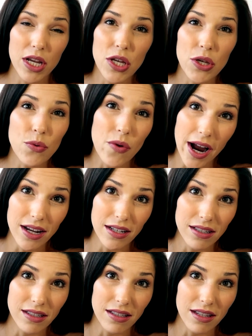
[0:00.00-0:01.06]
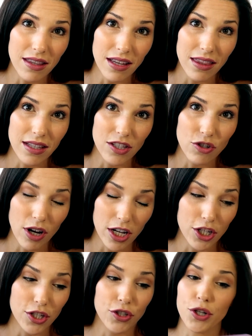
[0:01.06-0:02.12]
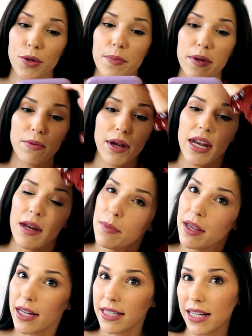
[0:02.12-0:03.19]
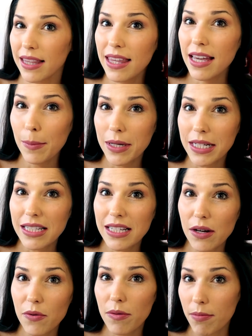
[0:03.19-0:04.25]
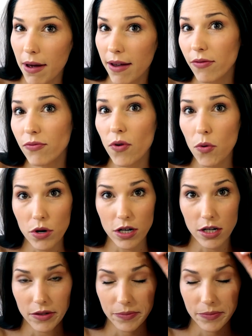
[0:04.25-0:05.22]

you guys think this dress should be rated? Because I think I'm gonna stick with my 4.